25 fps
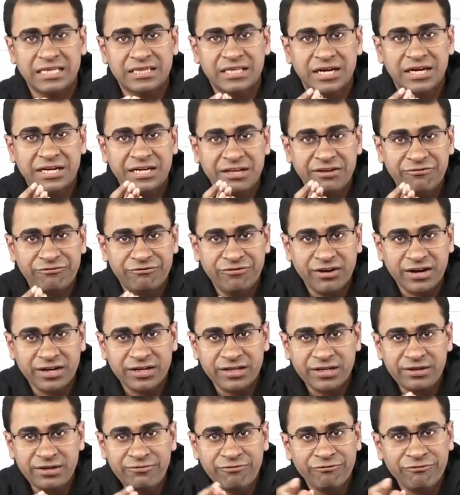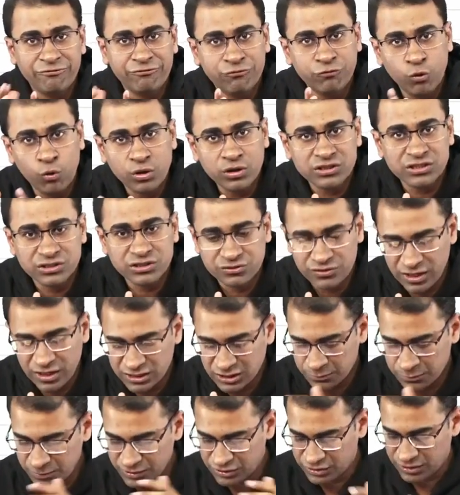the defective force
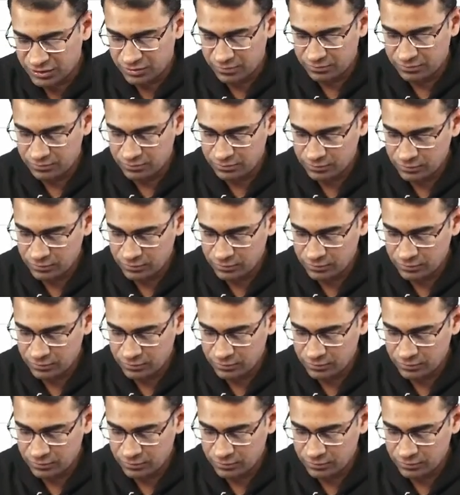transmission.